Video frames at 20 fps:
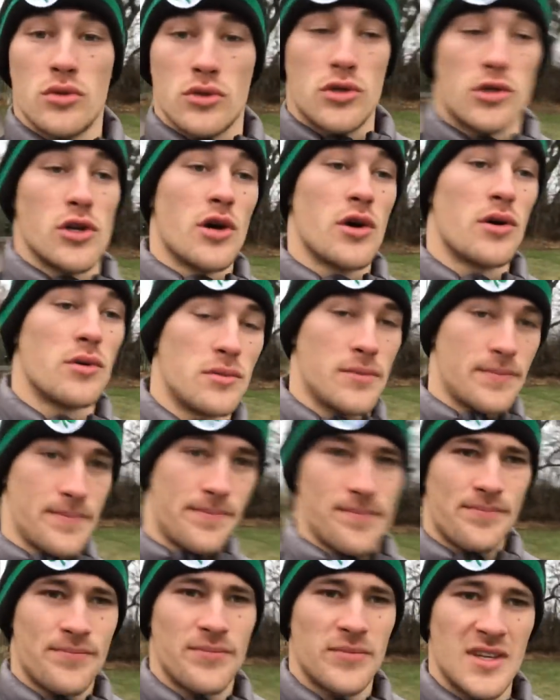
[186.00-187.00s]
So,
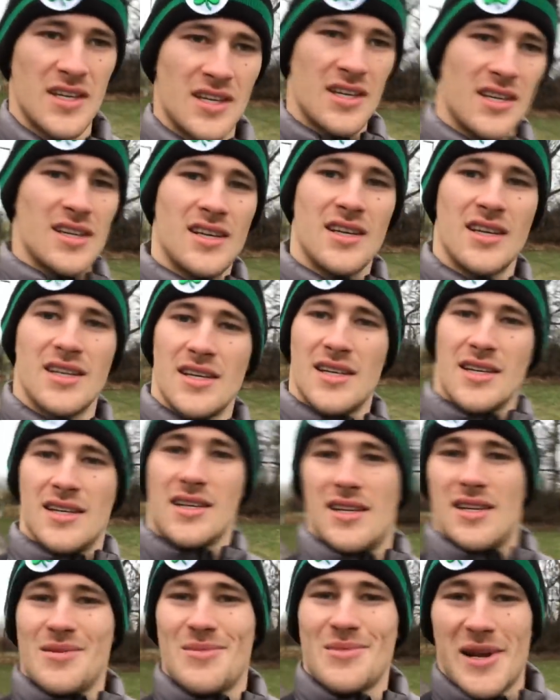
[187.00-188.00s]

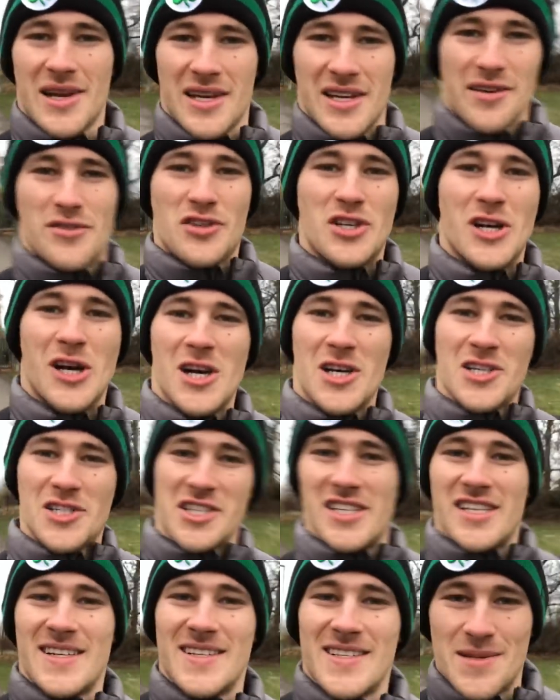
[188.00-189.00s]
plenty of
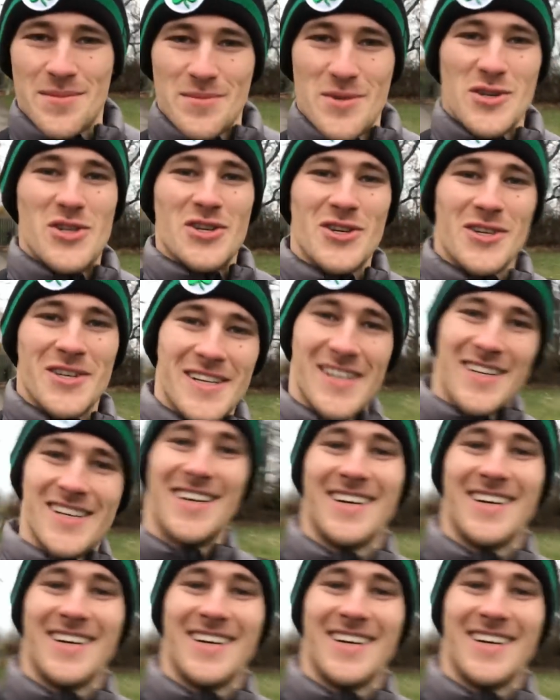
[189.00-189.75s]
charging needs to be done.